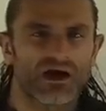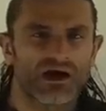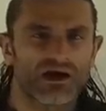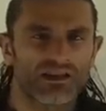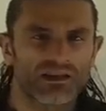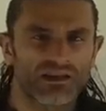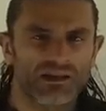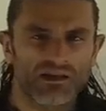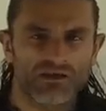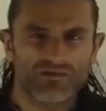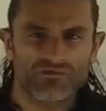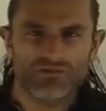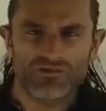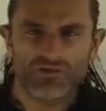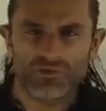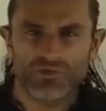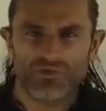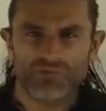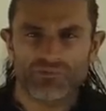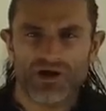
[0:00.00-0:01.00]
I love
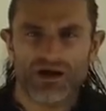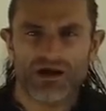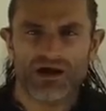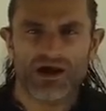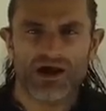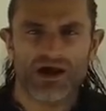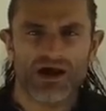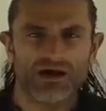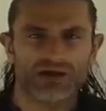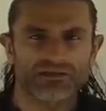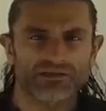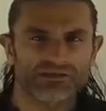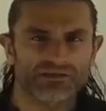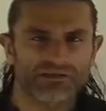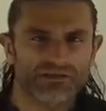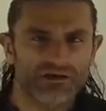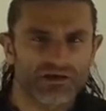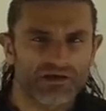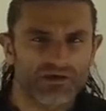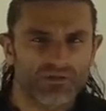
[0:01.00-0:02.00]
you with my heart,
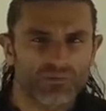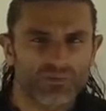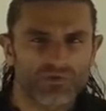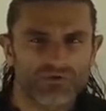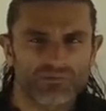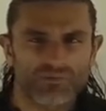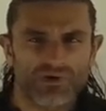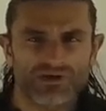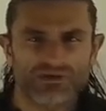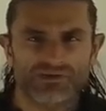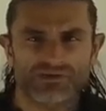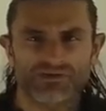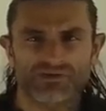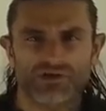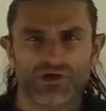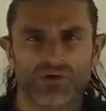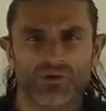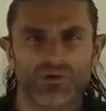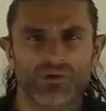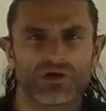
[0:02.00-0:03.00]
with my
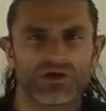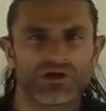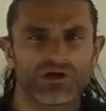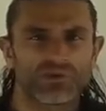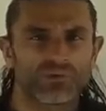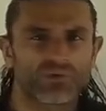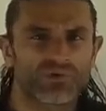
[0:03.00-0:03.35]
soul,